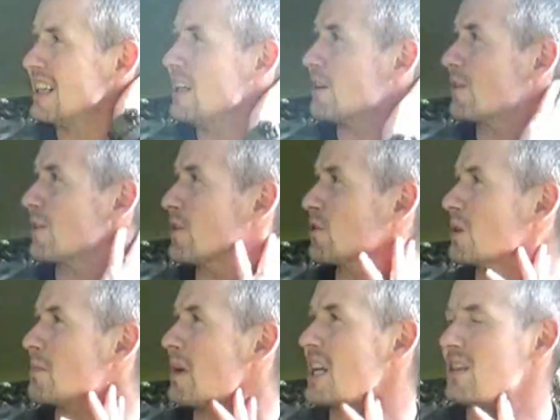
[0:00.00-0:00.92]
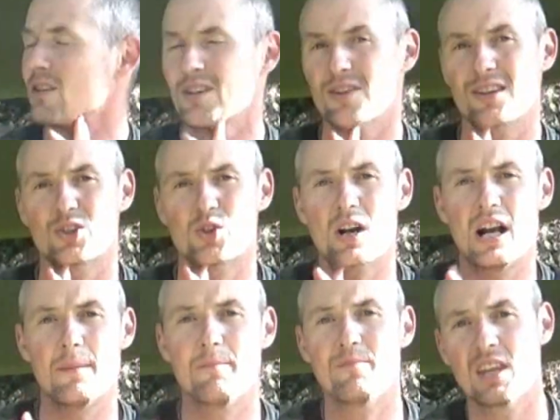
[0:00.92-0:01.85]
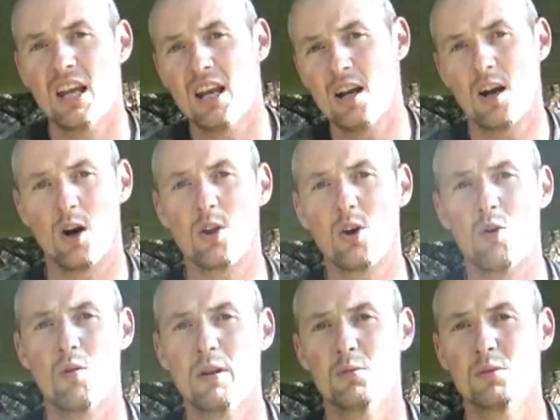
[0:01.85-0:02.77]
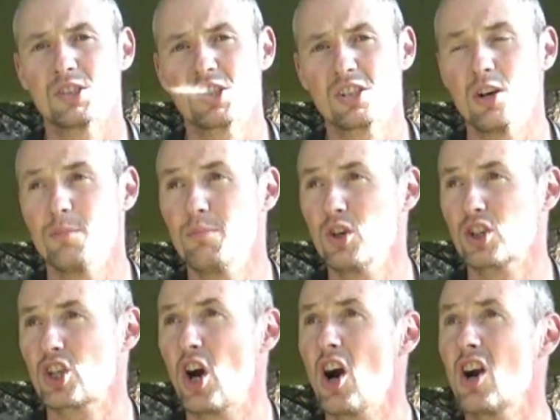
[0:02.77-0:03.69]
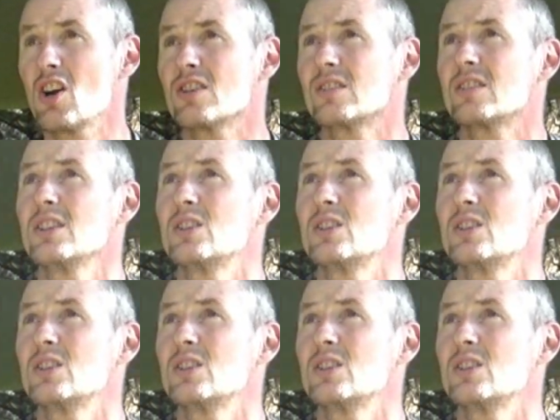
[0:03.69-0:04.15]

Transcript: for the remainder of the trip. Although we would still push hard to